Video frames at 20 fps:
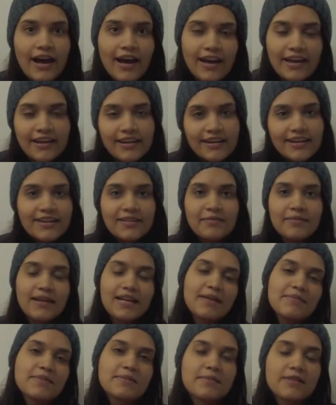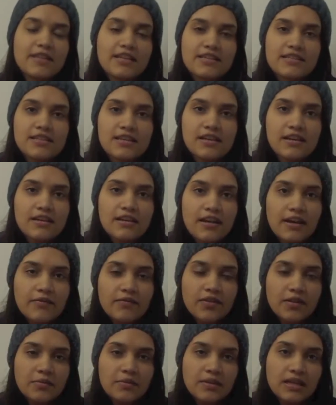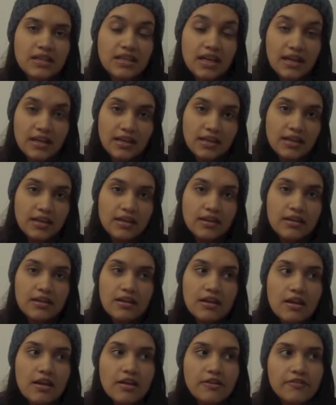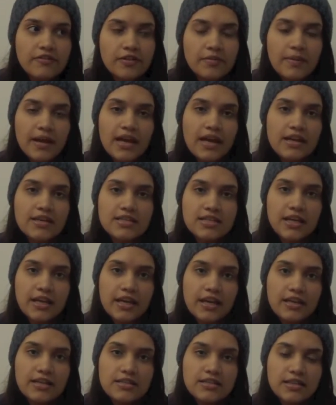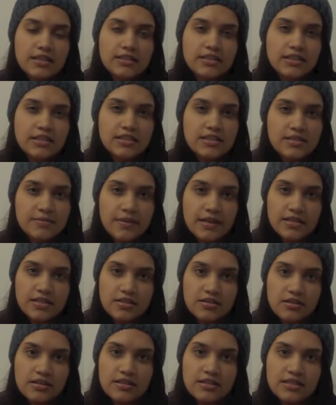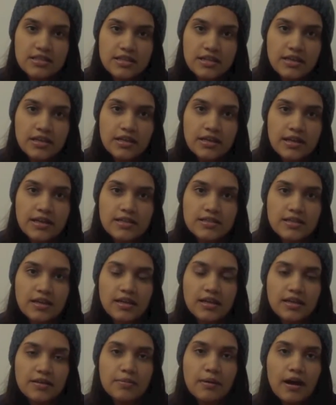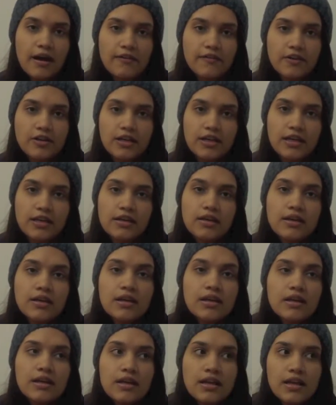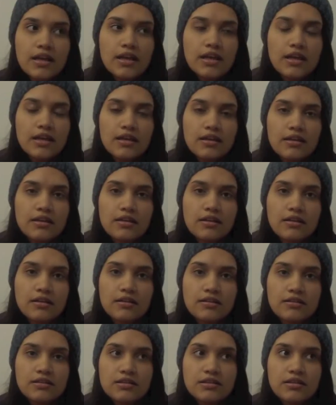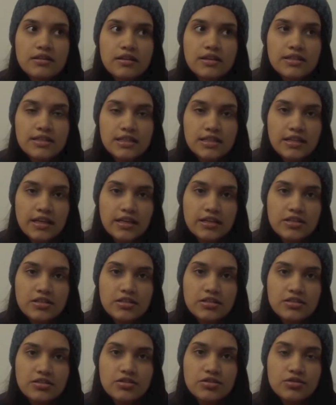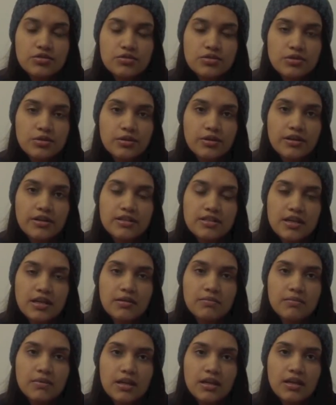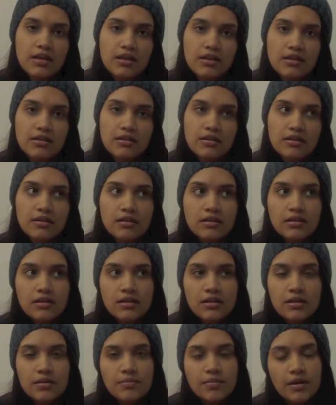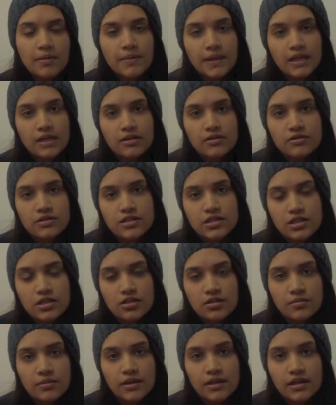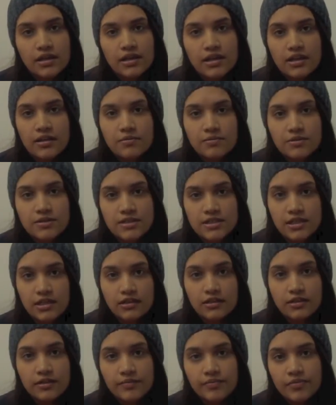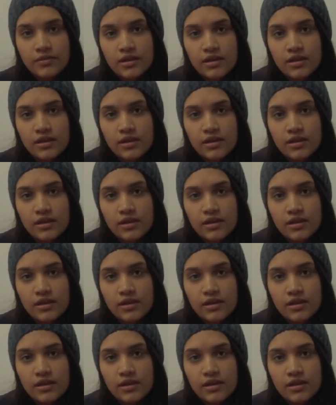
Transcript: Hi, my name is Melissa. I'm from Connecticut. For my SIS, I did a semester at sea and I studied poverty and its connection to tourism in Barbados, Cuba, and Brazil.